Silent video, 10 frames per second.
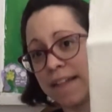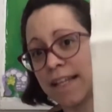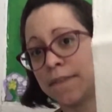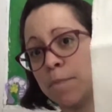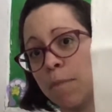
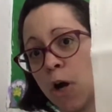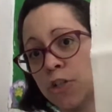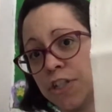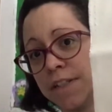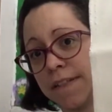on the
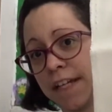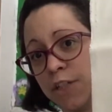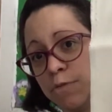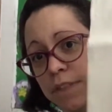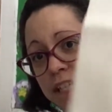margins that
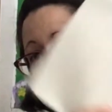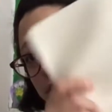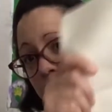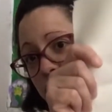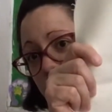you leave. It
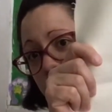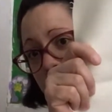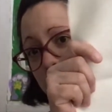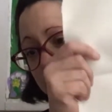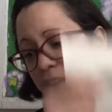should be
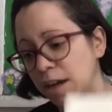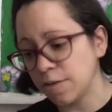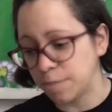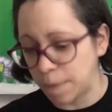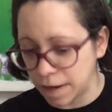big
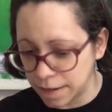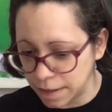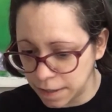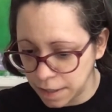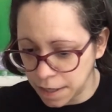enough, but
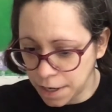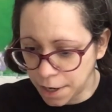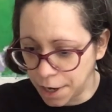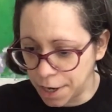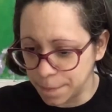
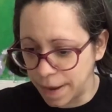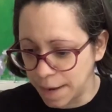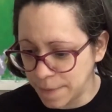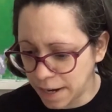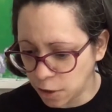
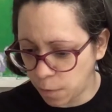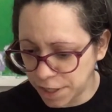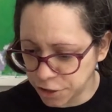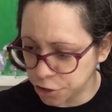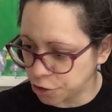I'm not
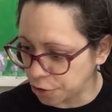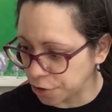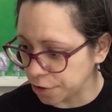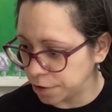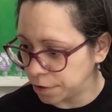quite sure.